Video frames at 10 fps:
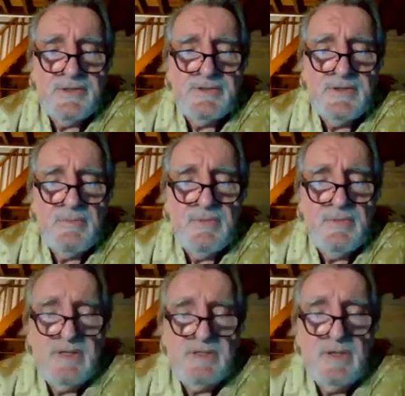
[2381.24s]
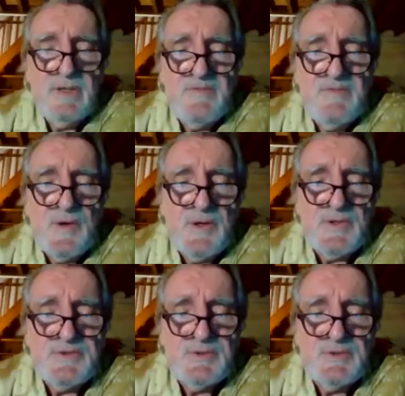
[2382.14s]
turn your, you have been
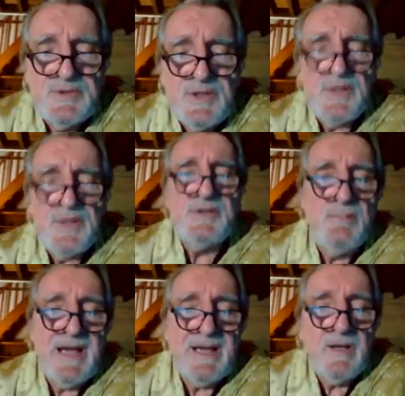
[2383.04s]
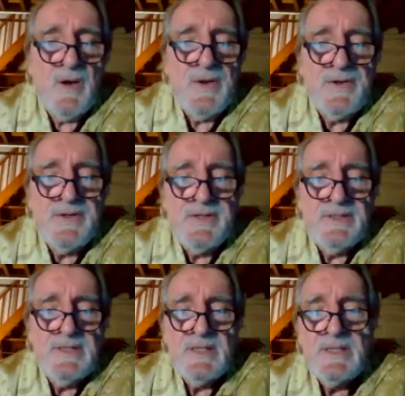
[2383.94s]
forced to turn your back
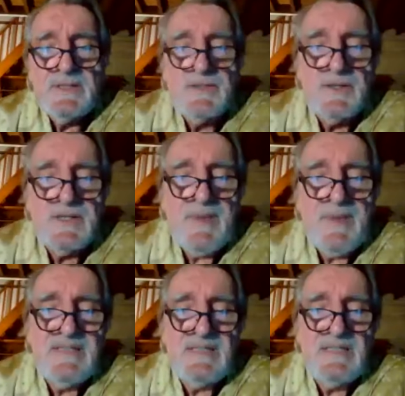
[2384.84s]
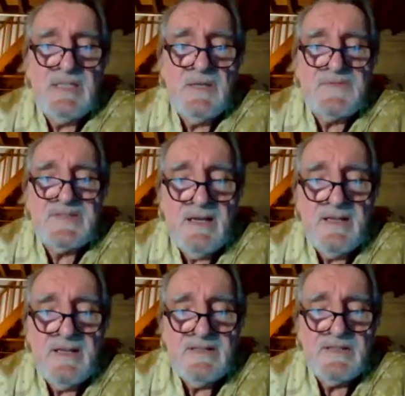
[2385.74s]
on the capacity of
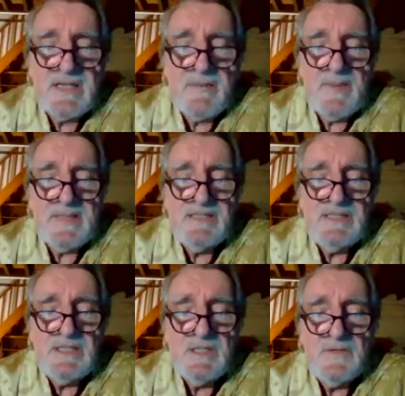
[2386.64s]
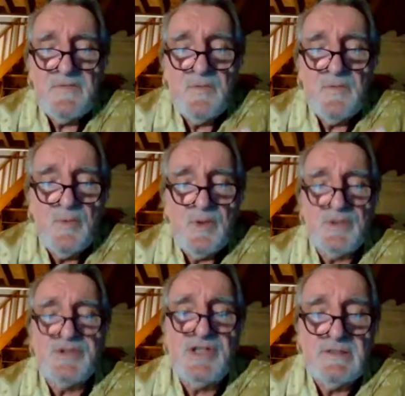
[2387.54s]
silence, the capacity of
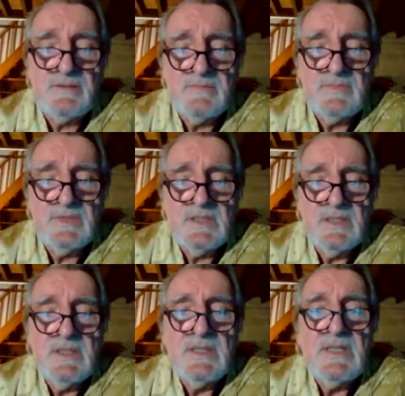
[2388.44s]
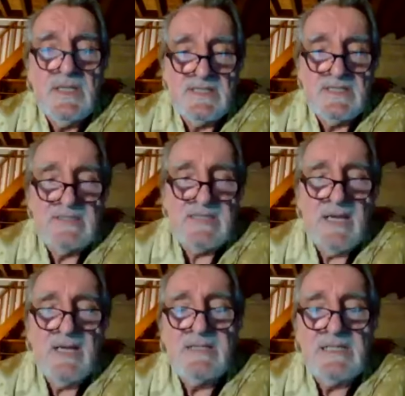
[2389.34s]
watching
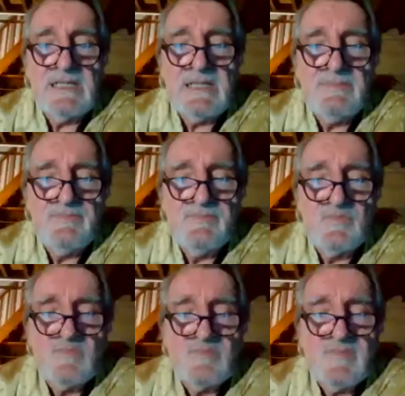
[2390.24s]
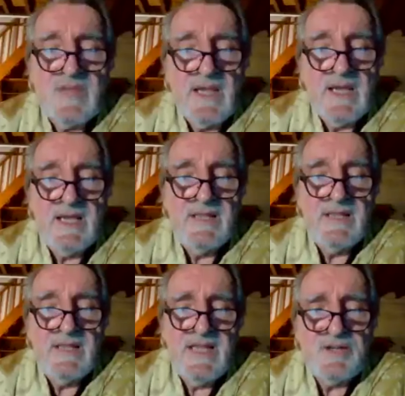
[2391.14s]
silently. And
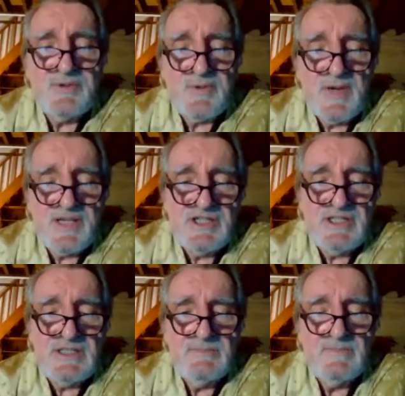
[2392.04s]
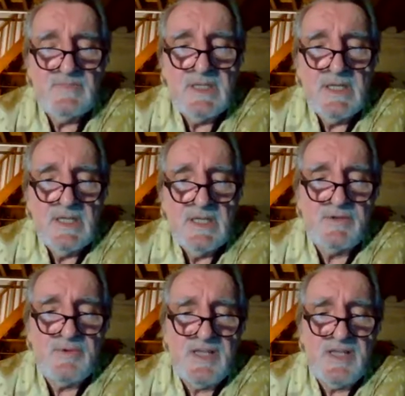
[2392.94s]
that's a tragedy. The
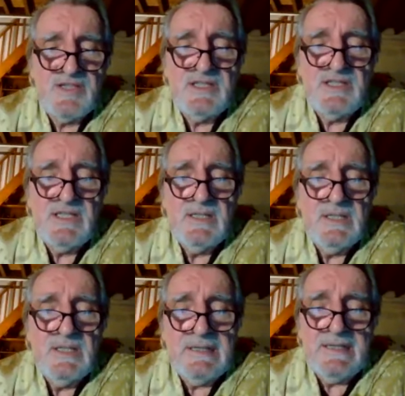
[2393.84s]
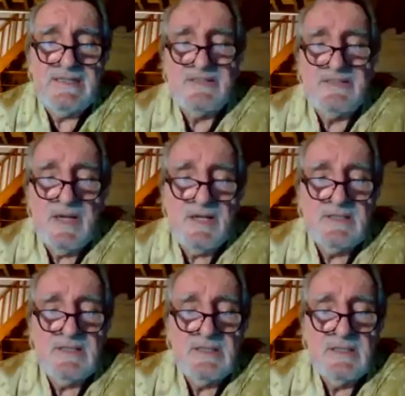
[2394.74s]
tragedy is
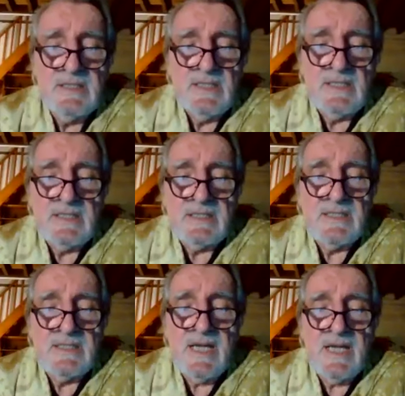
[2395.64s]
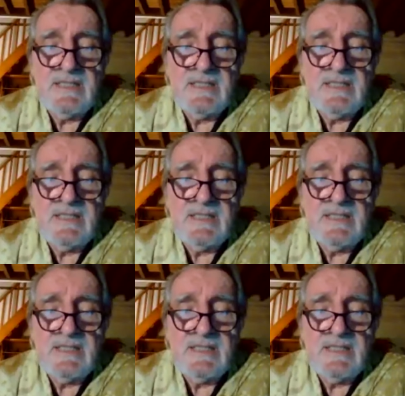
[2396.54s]
not that